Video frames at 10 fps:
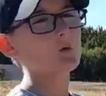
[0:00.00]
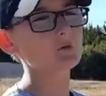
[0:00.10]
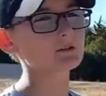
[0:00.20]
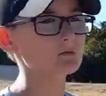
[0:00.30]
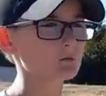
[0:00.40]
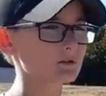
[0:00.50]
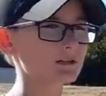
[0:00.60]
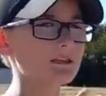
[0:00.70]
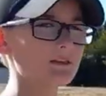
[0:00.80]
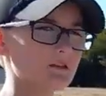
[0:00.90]
which was
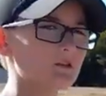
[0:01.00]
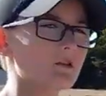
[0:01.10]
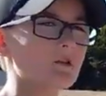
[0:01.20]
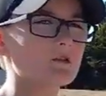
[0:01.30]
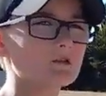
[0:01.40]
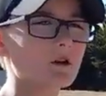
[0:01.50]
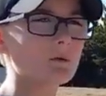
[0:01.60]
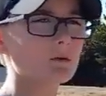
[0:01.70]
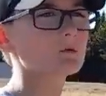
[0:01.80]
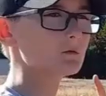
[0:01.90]
in the, do the
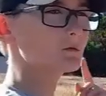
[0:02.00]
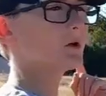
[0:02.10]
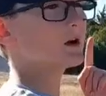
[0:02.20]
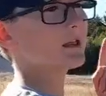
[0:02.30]
dolmen we were